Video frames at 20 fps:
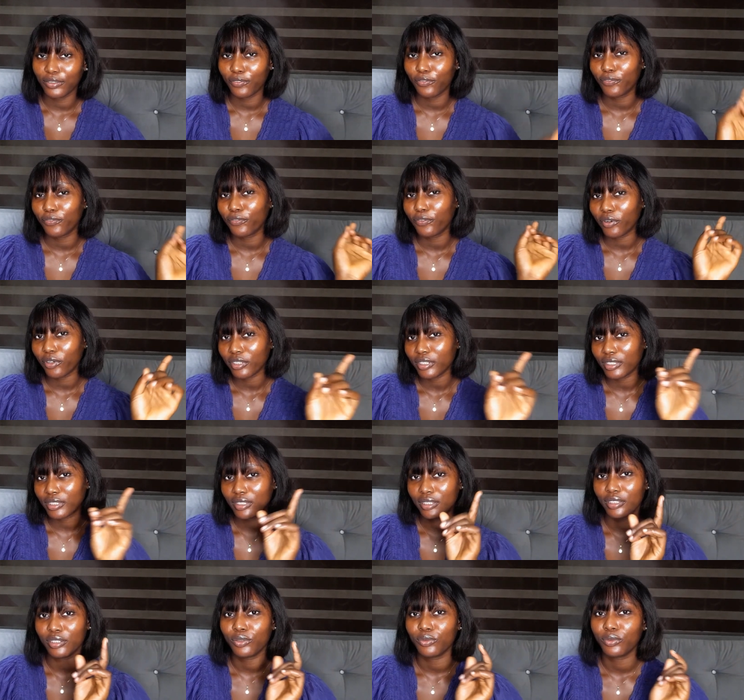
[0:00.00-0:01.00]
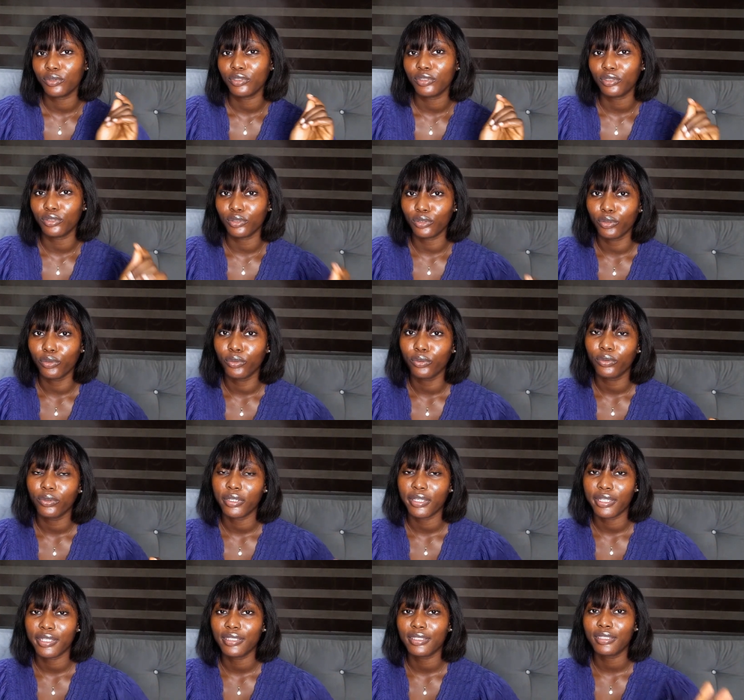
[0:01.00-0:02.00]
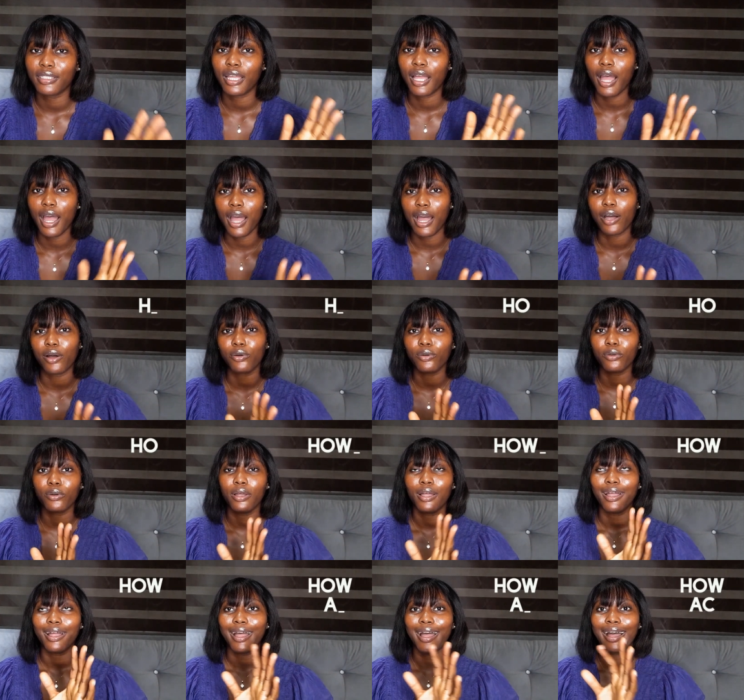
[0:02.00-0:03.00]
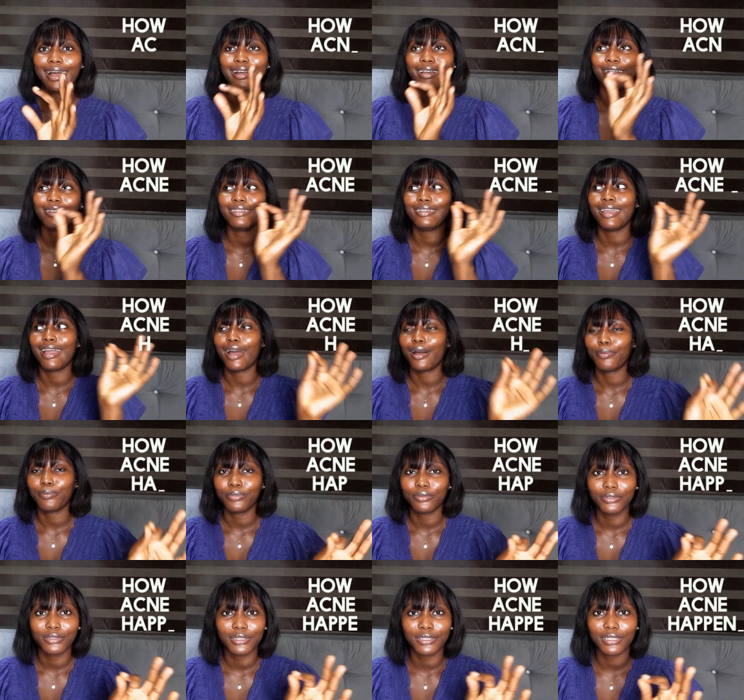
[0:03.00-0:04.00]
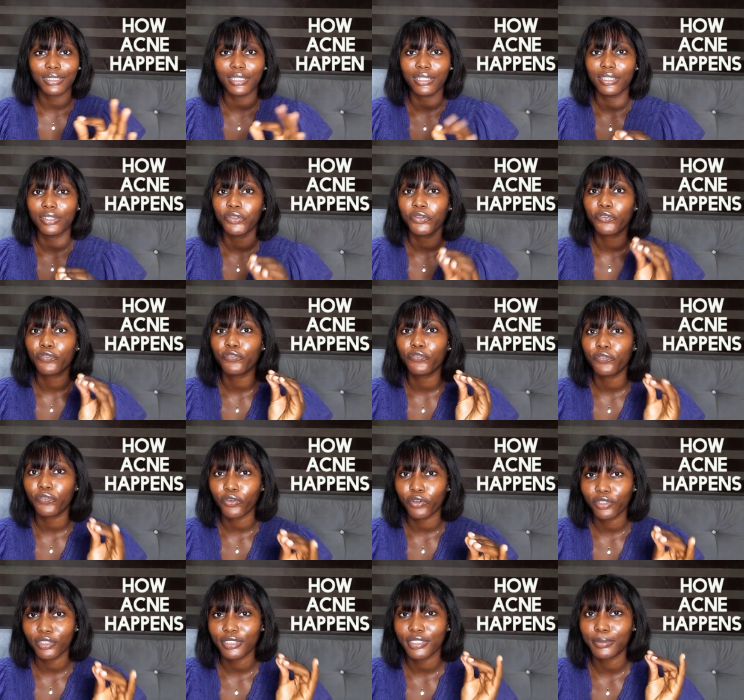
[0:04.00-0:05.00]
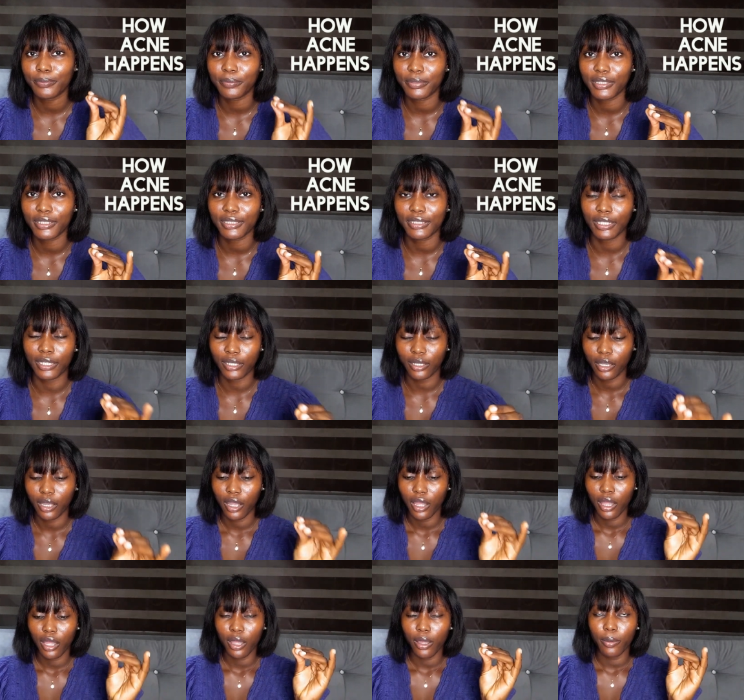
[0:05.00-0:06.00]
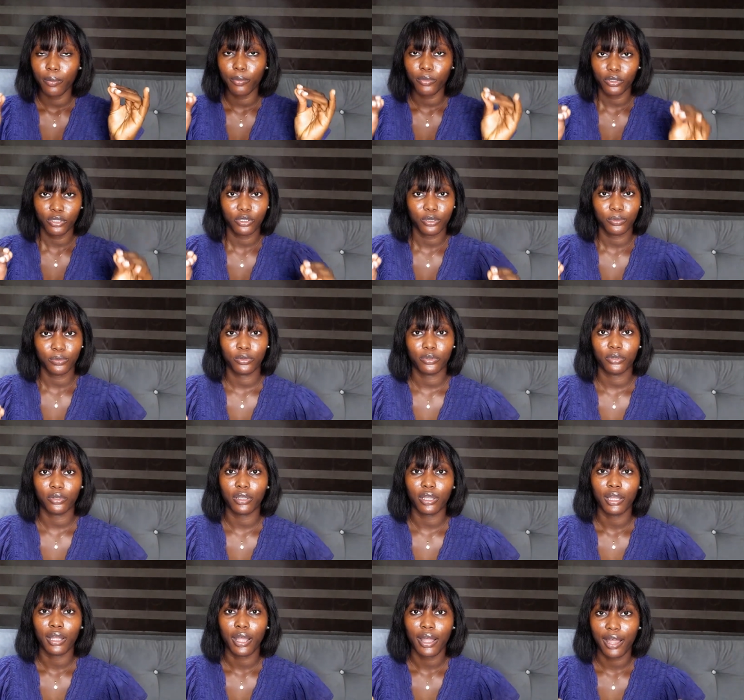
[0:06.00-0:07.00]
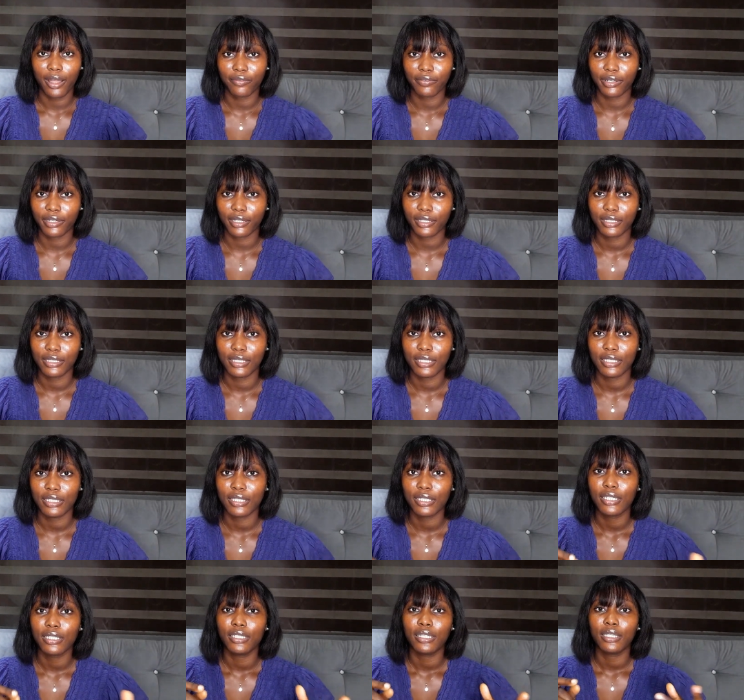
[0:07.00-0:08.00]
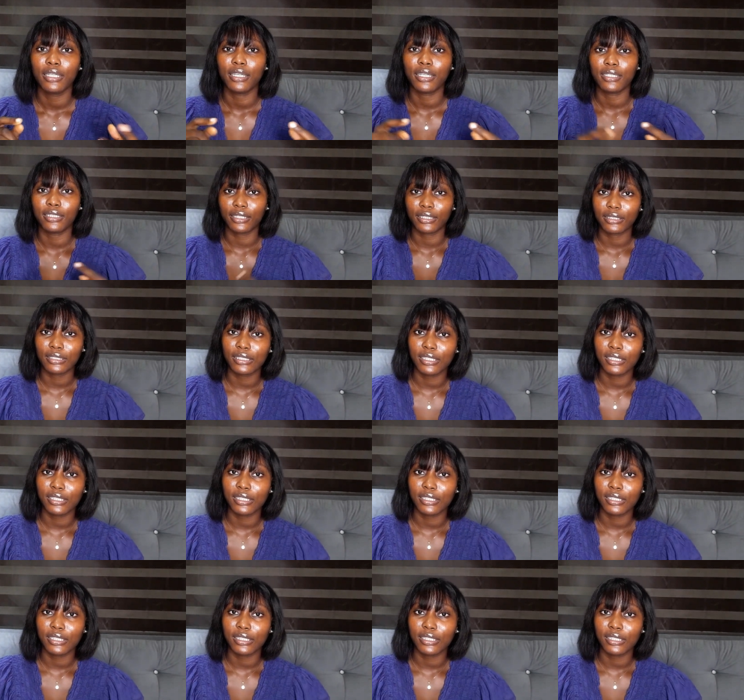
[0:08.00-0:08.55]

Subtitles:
the first thing you want to know is how acne happens in the first place. Like, most people have acne in their